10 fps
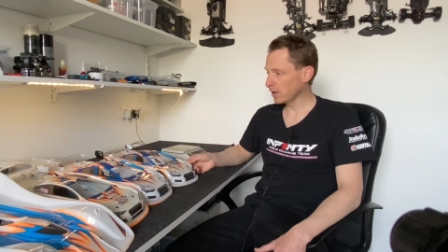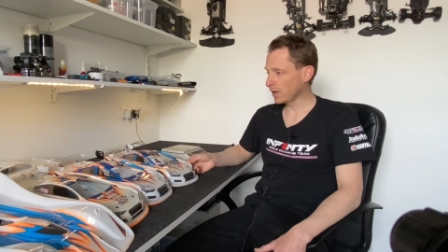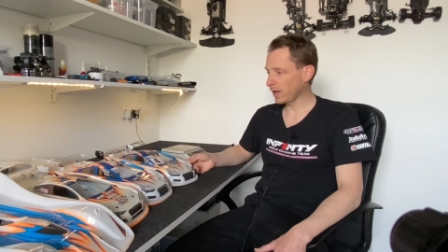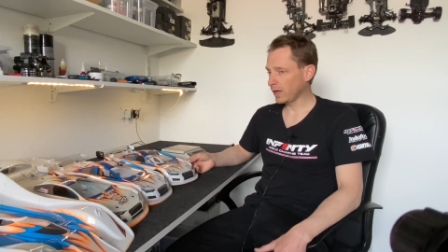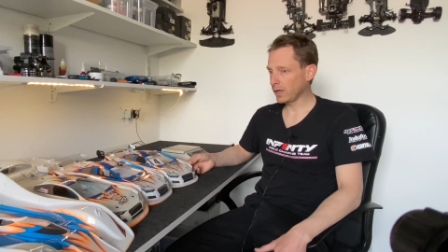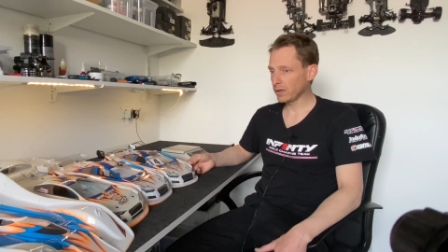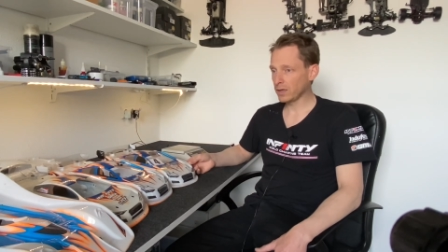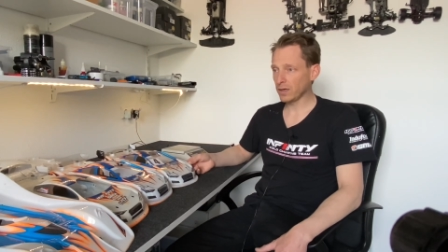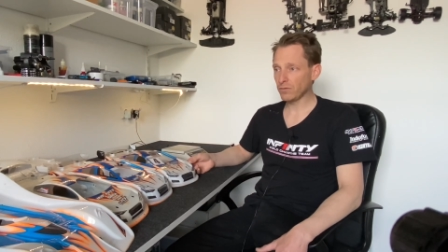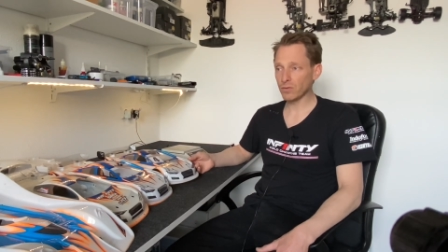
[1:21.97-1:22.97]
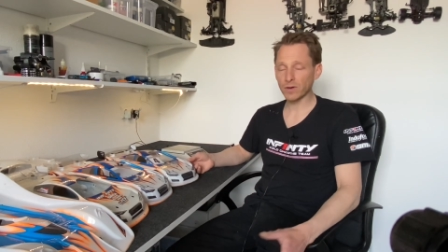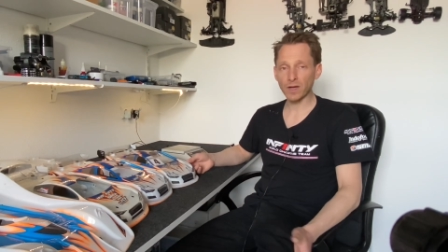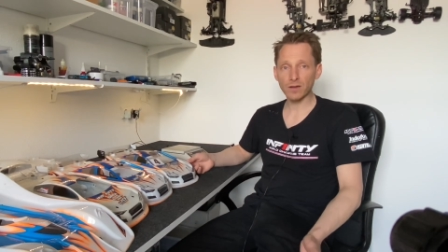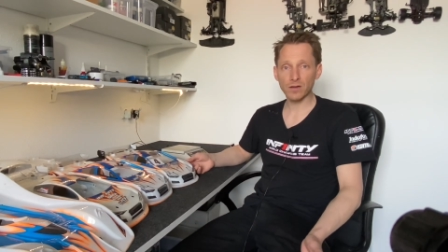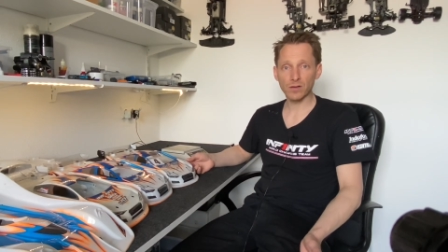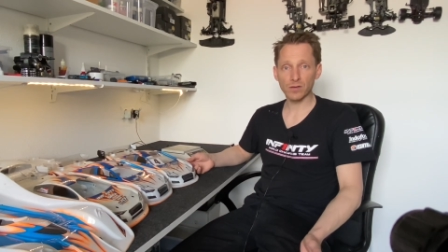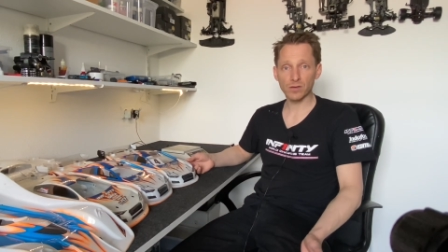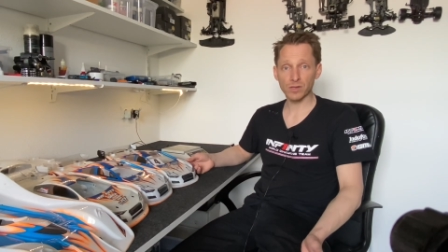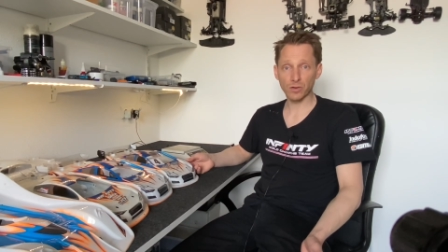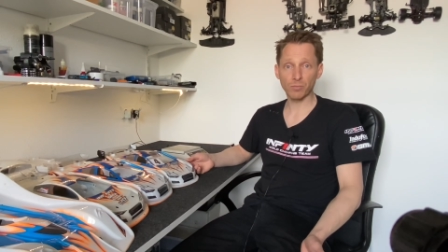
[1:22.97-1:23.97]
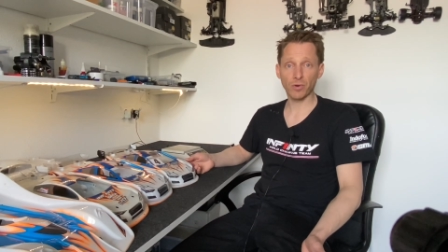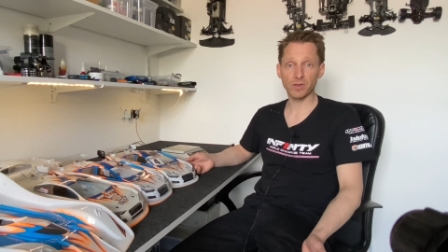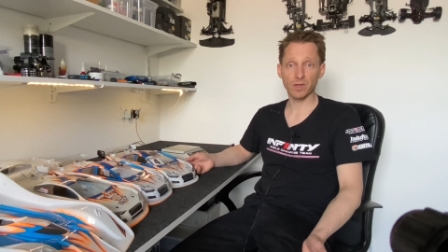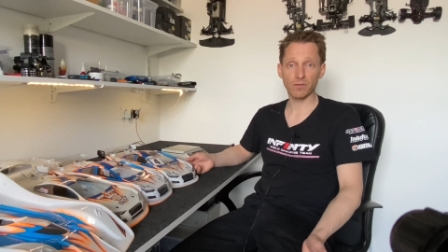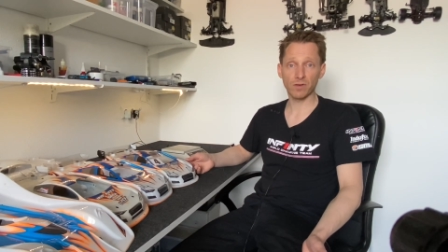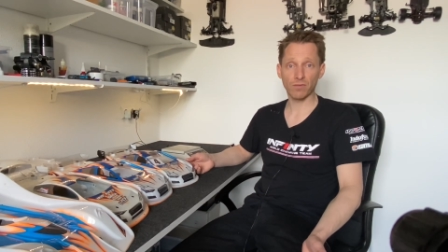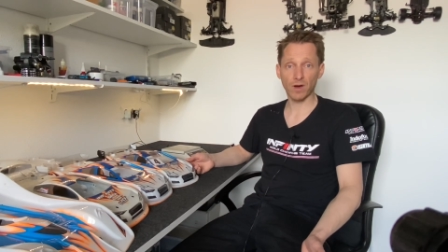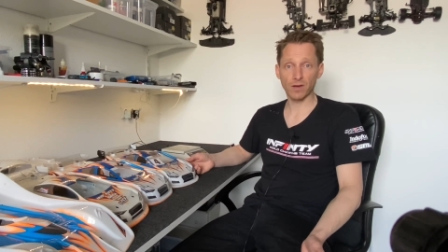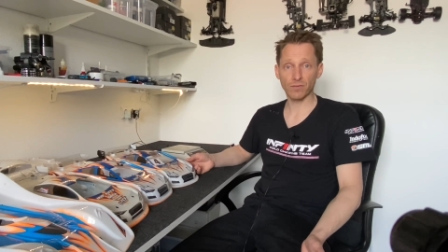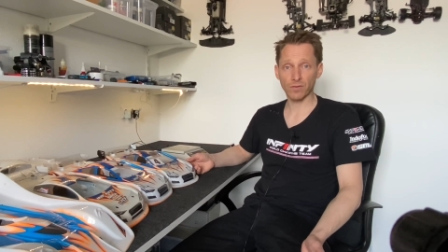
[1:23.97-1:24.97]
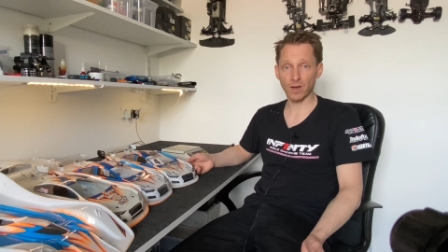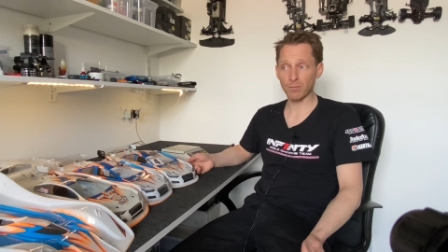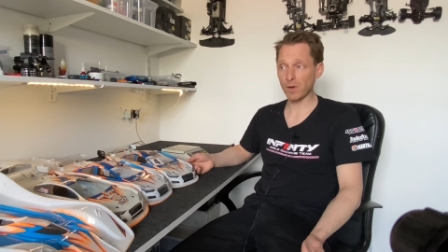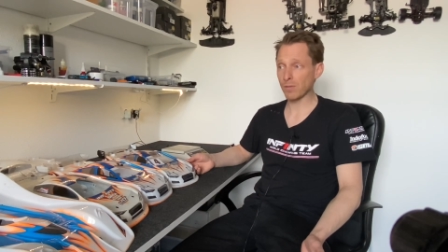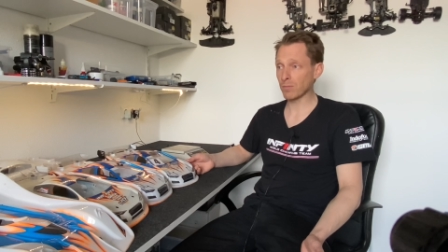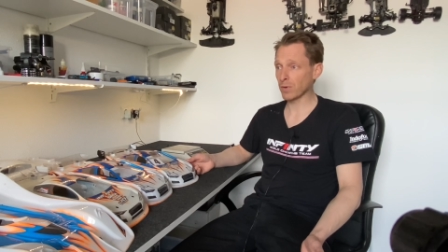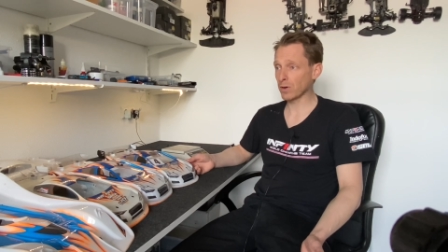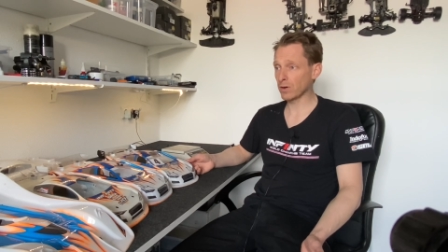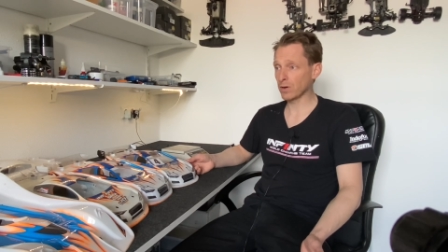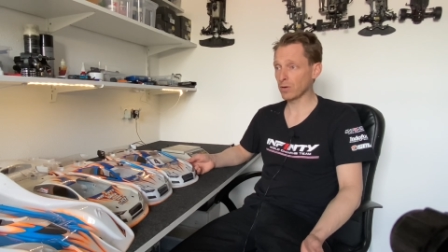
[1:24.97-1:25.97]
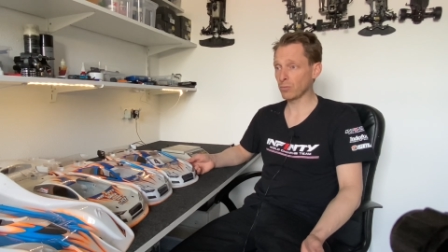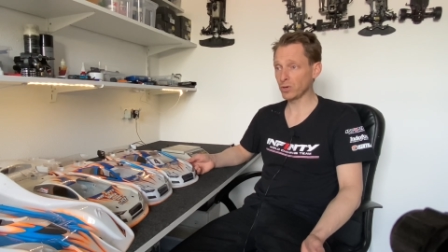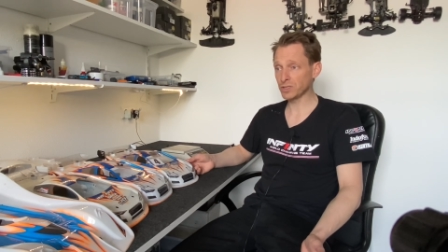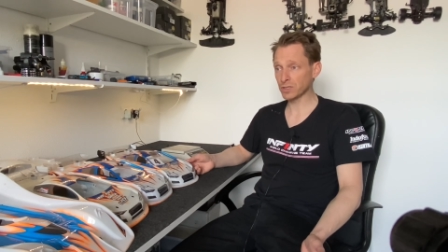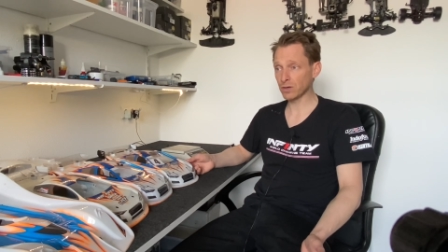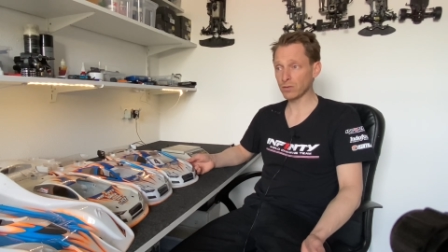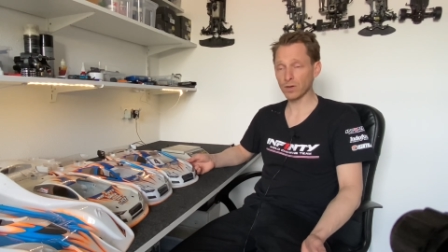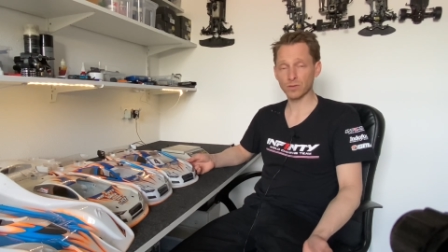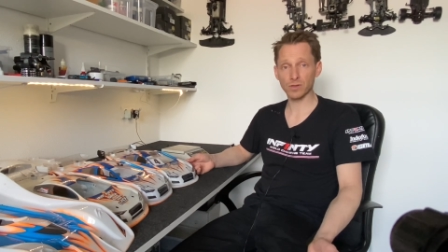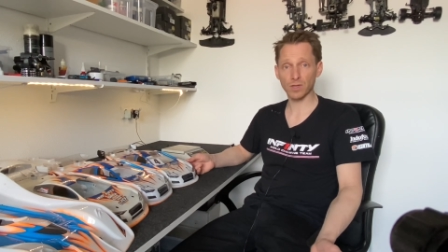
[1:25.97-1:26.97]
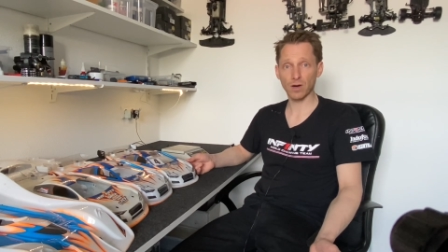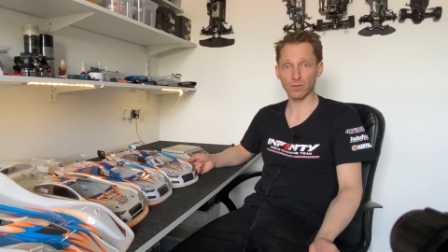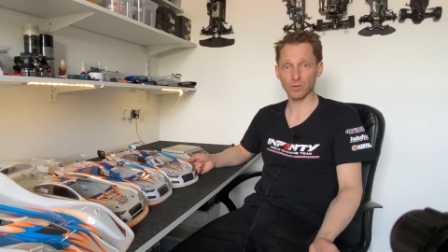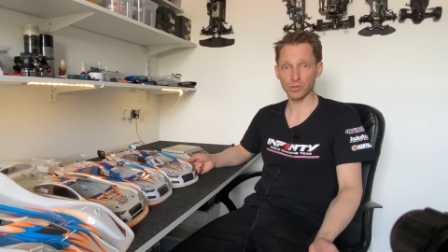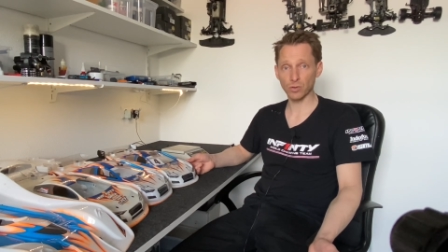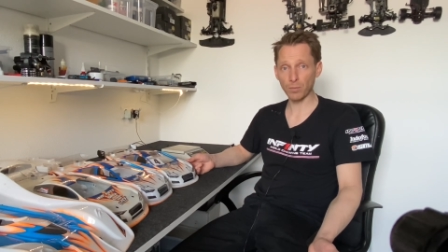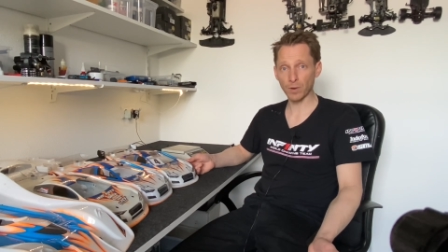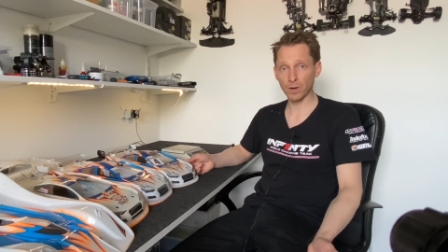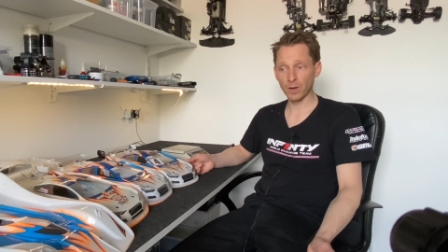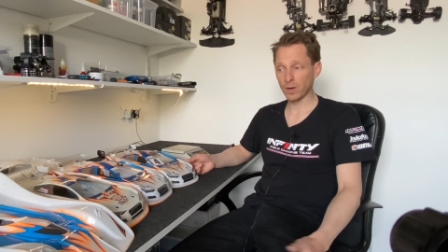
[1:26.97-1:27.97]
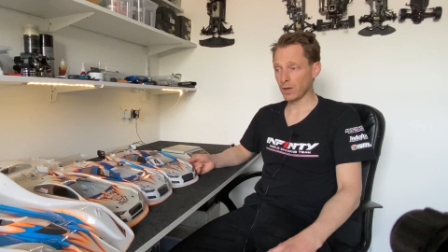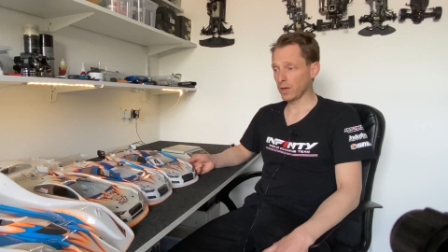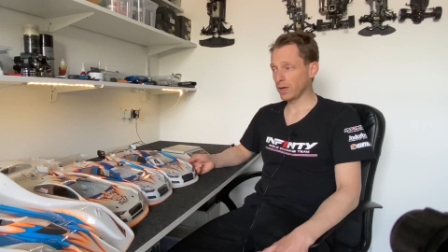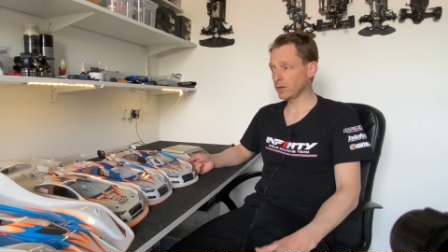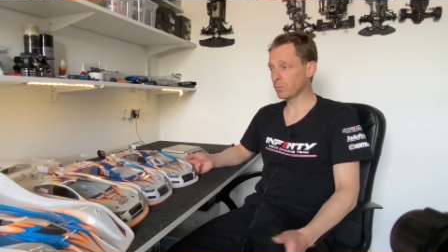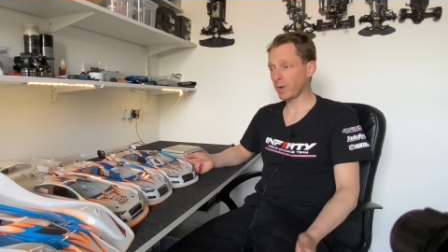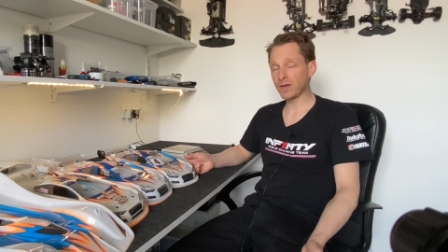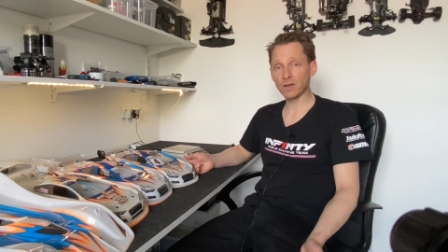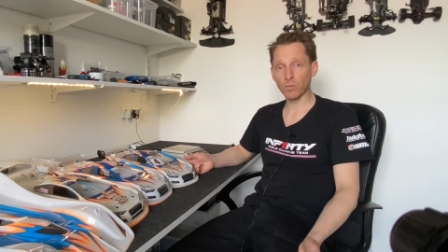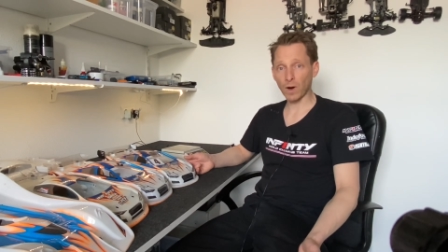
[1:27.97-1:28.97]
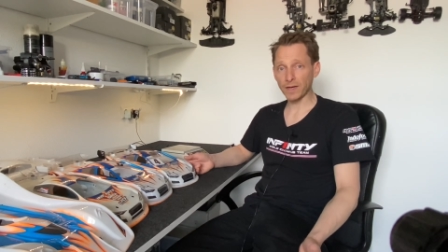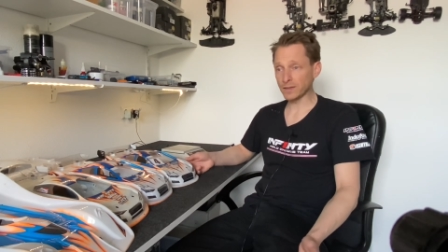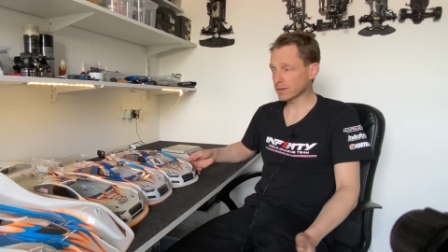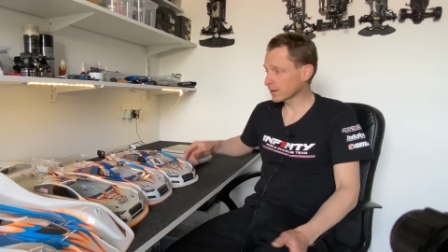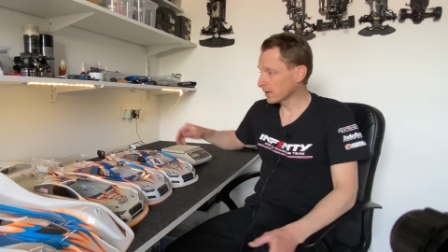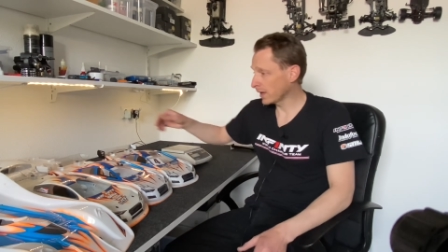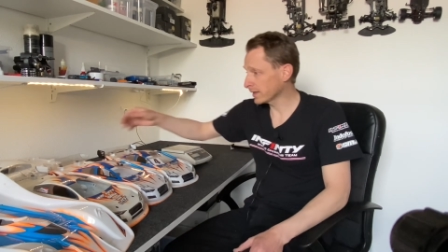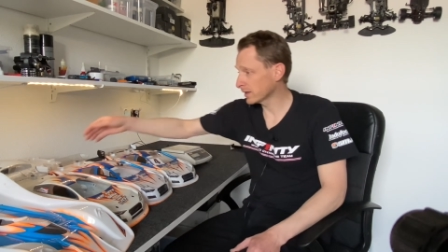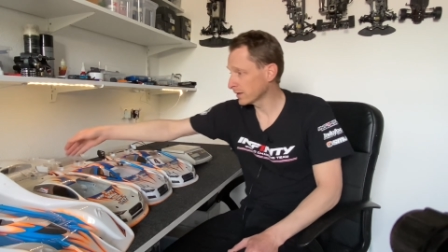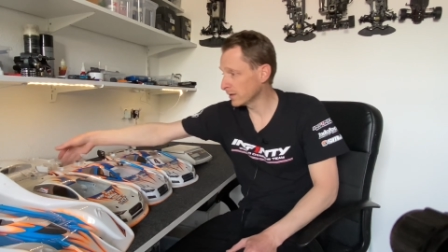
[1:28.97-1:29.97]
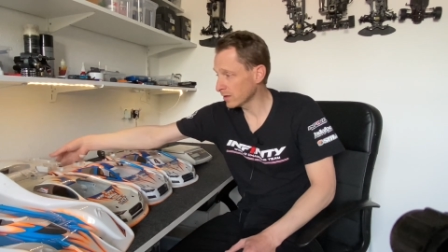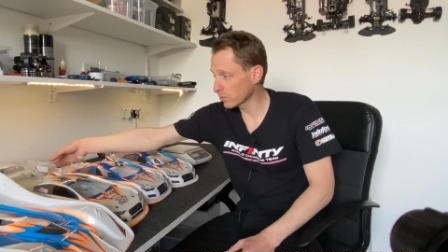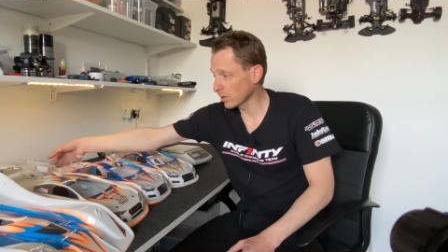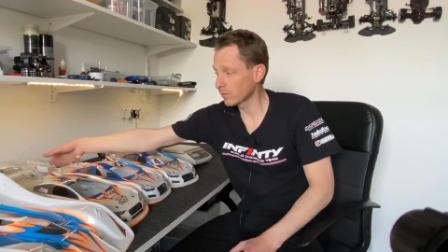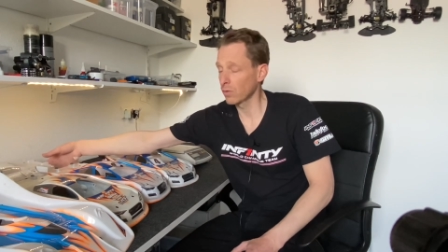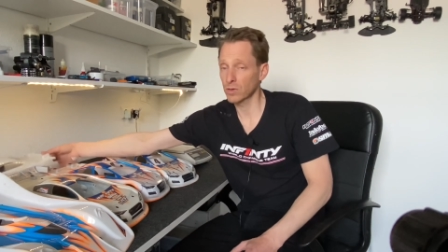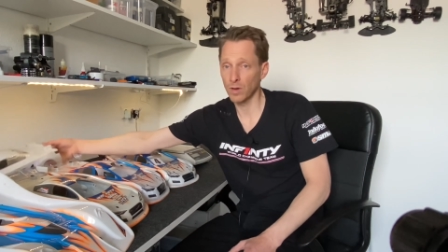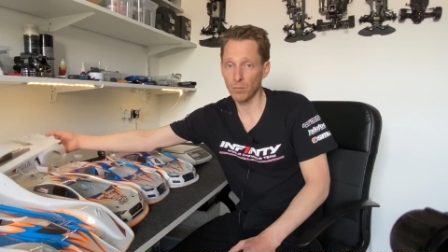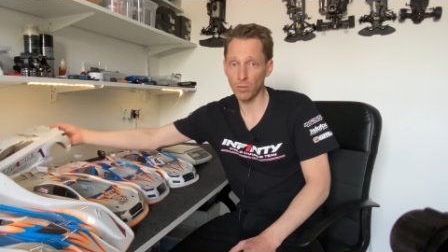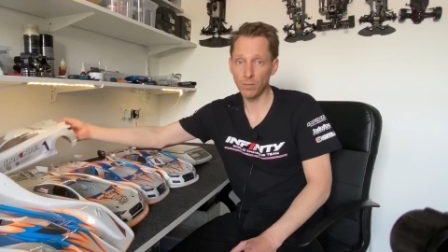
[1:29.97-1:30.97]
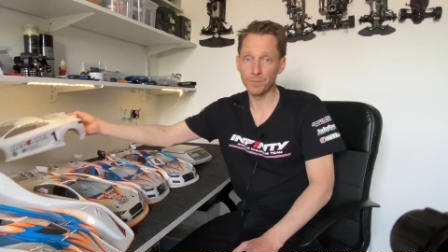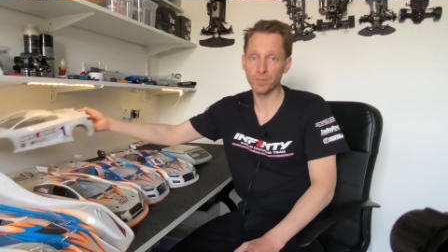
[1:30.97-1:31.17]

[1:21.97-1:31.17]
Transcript: And if you get a 0.75 mm body shell just out of the shop and you paint it white, like this one for example,